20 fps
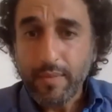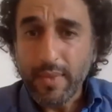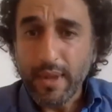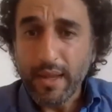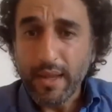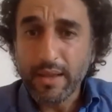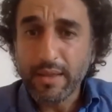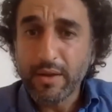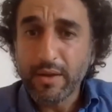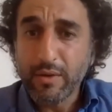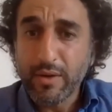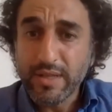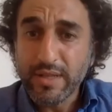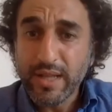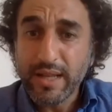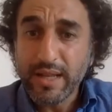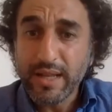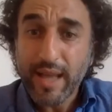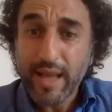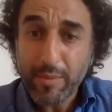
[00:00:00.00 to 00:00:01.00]
there is
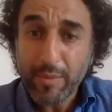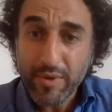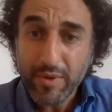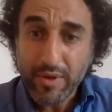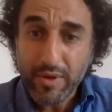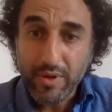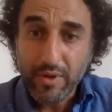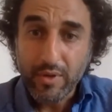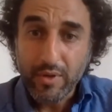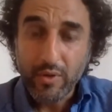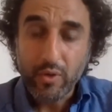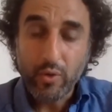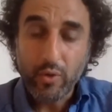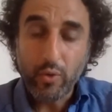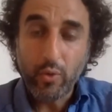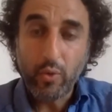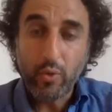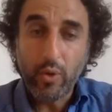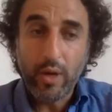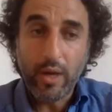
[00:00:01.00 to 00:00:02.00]
an attempt
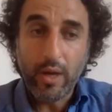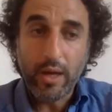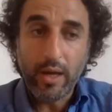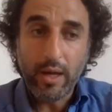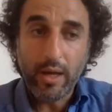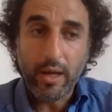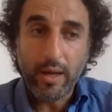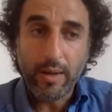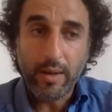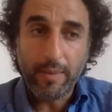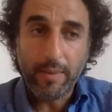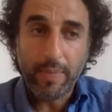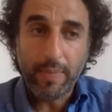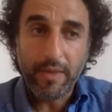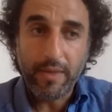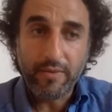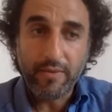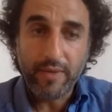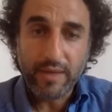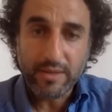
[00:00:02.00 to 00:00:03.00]
to
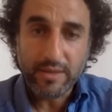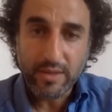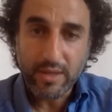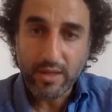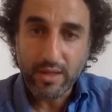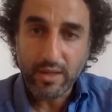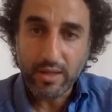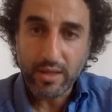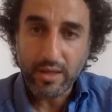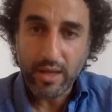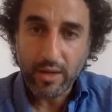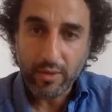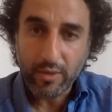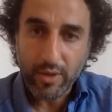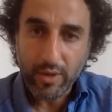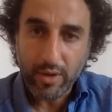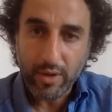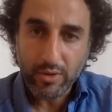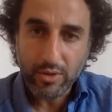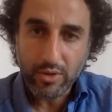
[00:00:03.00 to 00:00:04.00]
invest in
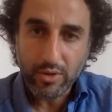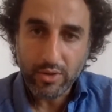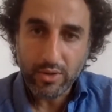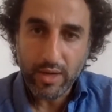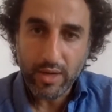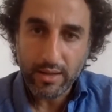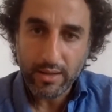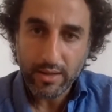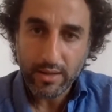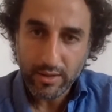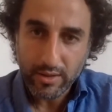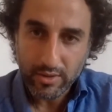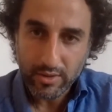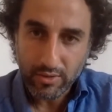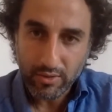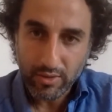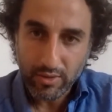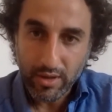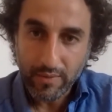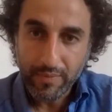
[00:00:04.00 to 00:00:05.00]
agriculture and
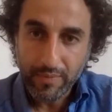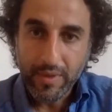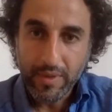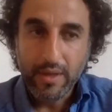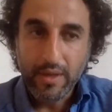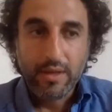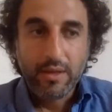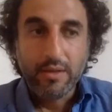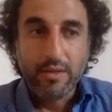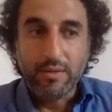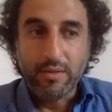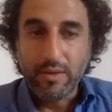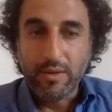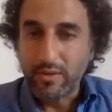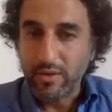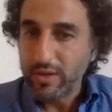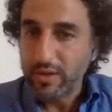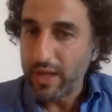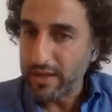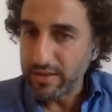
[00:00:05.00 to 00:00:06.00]
industry.
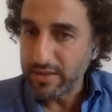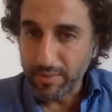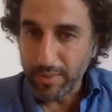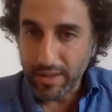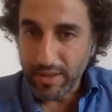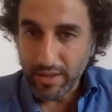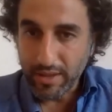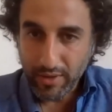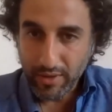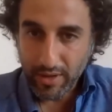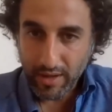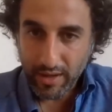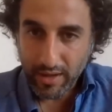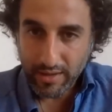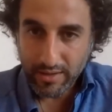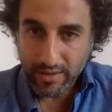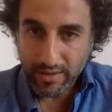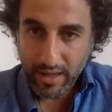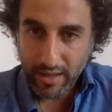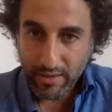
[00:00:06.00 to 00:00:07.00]
This hasn't
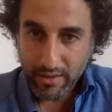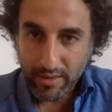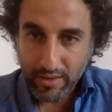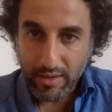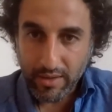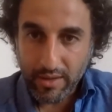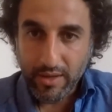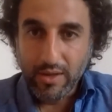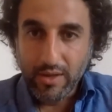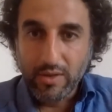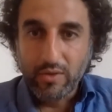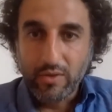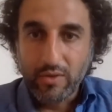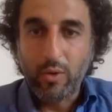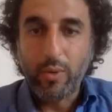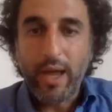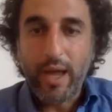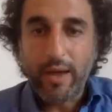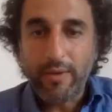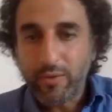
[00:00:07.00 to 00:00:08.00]
materialized yet. So
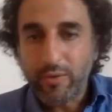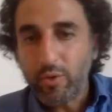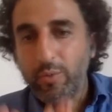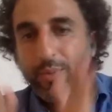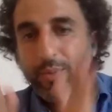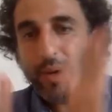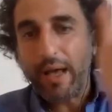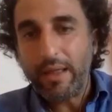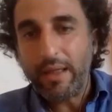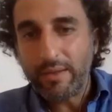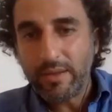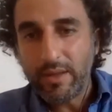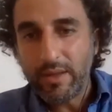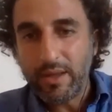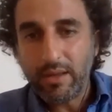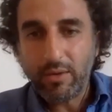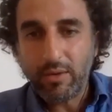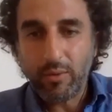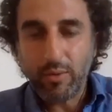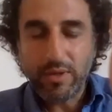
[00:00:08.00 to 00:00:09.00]
we have two paths.
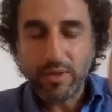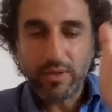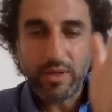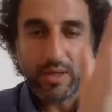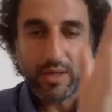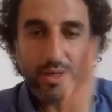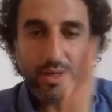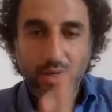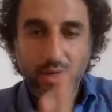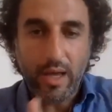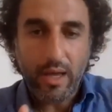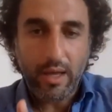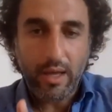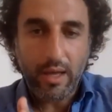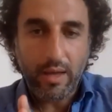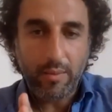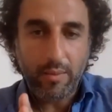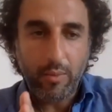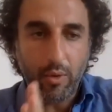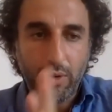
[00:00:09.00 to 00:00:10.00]
Either we see
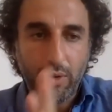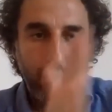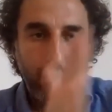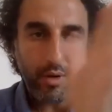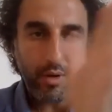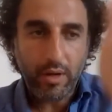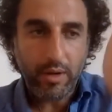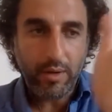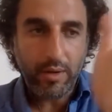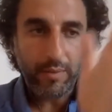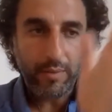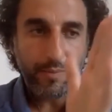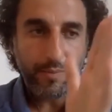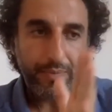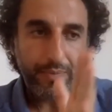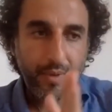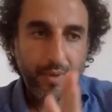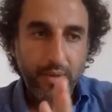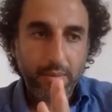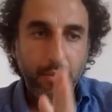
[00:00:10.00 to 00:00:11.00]
more
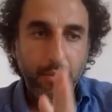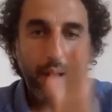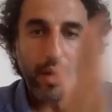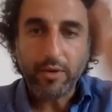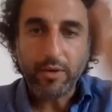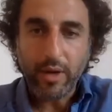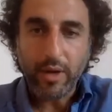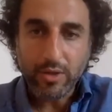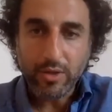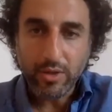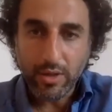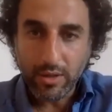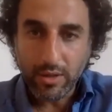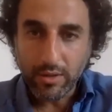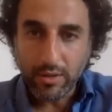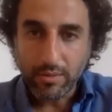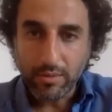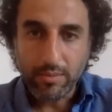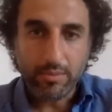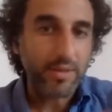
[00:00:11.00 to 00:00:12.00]
migration,
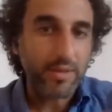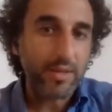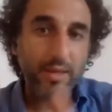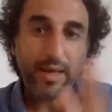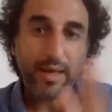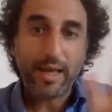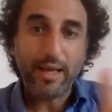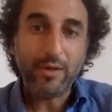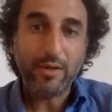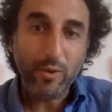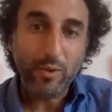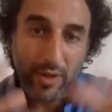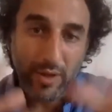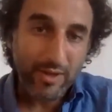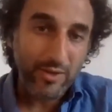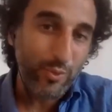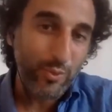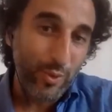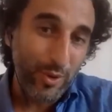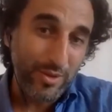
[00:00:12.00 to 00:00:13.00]
but again,
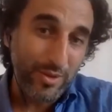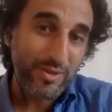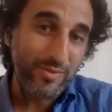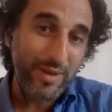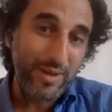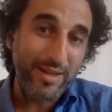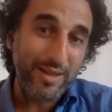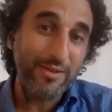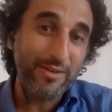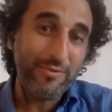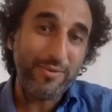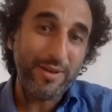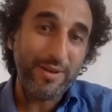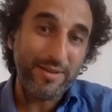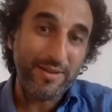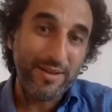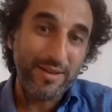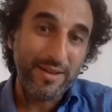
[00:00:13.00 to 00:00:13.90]
today's world is very different.